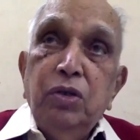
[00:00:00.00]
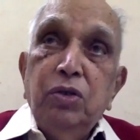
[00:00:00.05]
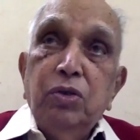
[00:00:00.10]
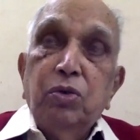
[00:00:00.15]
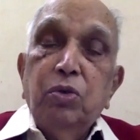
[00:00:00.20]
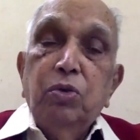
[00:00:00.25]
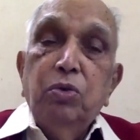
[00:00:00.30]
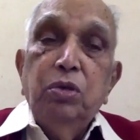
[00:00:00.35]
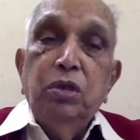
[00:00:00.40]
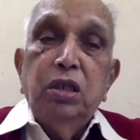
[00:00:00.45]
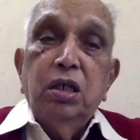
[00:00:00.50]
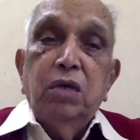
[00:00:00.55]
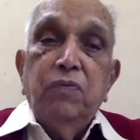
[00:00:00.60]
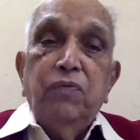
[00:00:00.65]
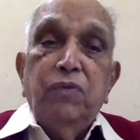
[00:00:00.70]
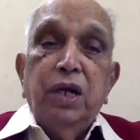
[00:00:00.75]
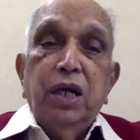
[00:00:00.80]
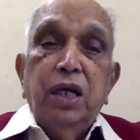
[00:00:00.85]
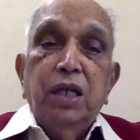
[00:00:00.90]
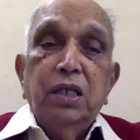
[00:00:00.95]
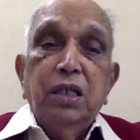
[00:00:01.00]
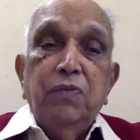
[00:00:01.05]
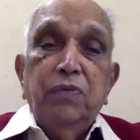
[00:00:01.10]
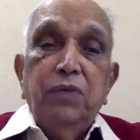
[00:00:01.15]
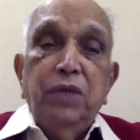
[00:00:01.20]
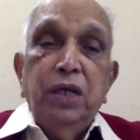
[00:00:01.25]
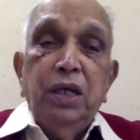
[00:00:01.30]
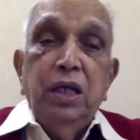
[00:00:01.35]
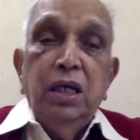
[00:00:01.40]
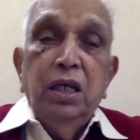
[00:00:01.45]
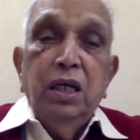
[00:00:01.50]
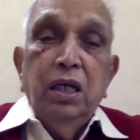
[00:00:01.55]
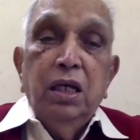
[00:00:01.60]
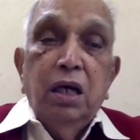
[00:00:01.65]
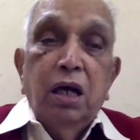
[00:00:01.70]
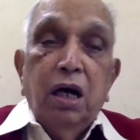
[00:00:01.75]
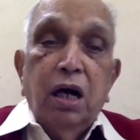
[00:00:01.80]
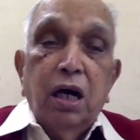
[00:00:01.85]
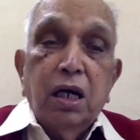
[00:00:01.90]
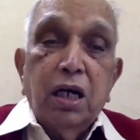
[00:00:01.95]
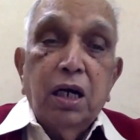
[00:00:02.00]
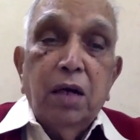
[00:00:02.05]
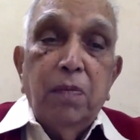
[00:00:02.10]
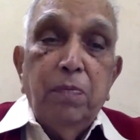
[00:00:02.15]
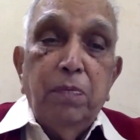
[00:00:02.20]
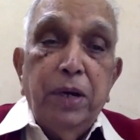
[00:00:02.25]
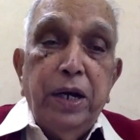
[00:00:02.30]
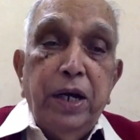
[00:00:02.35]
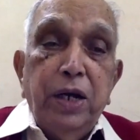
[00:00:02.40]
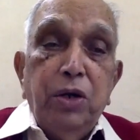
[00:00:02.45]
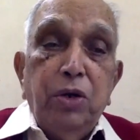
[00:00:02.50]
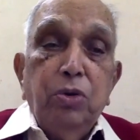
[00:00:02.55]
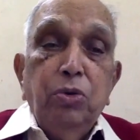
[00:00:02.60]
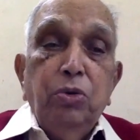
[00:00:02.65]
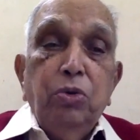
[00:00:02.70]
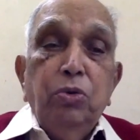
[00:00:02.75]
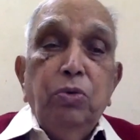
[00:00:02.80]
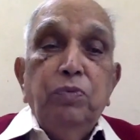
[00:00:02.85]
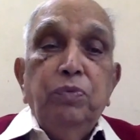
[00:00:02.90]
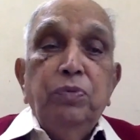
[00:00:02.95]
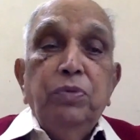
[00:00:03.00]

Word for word: schools of philosophy are compared to